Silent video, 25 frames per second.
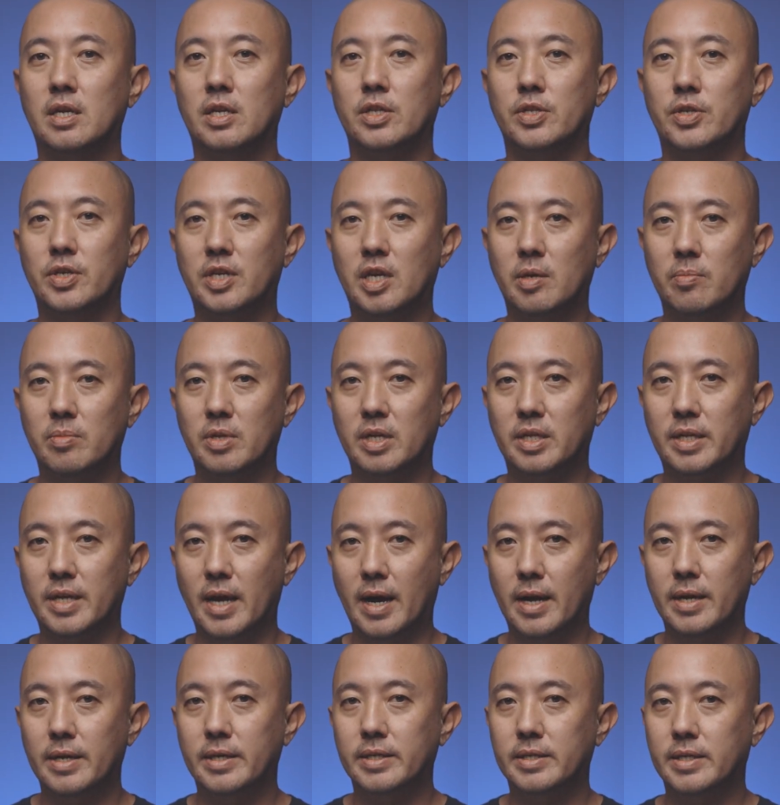to keep the
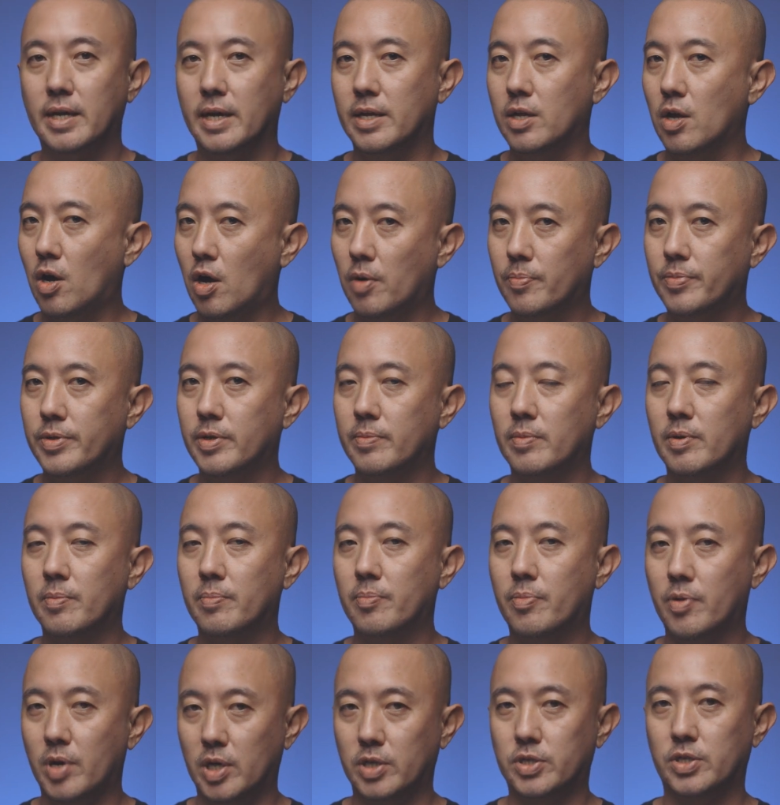tyres at optimum
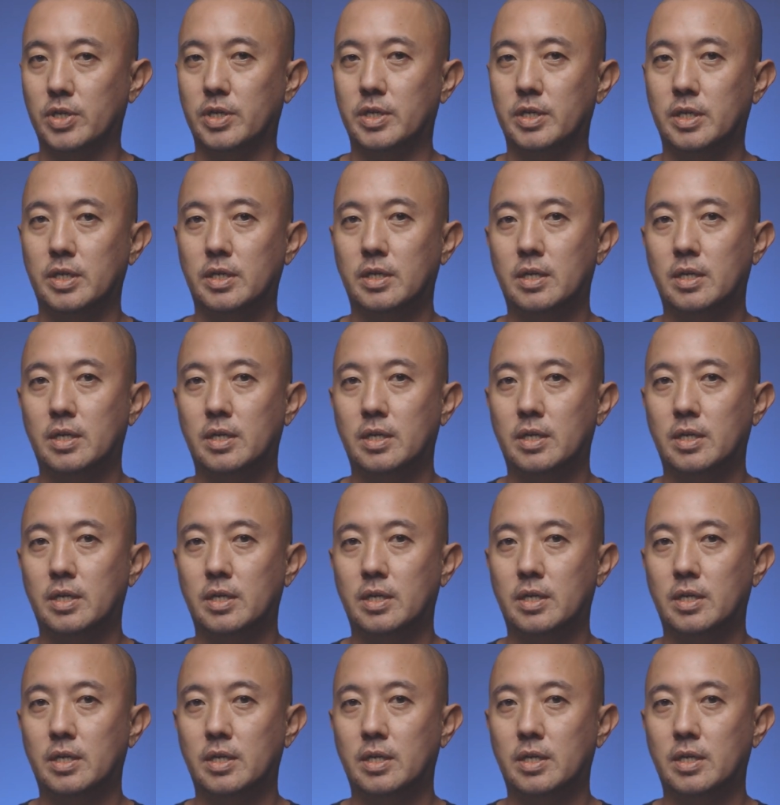pressure.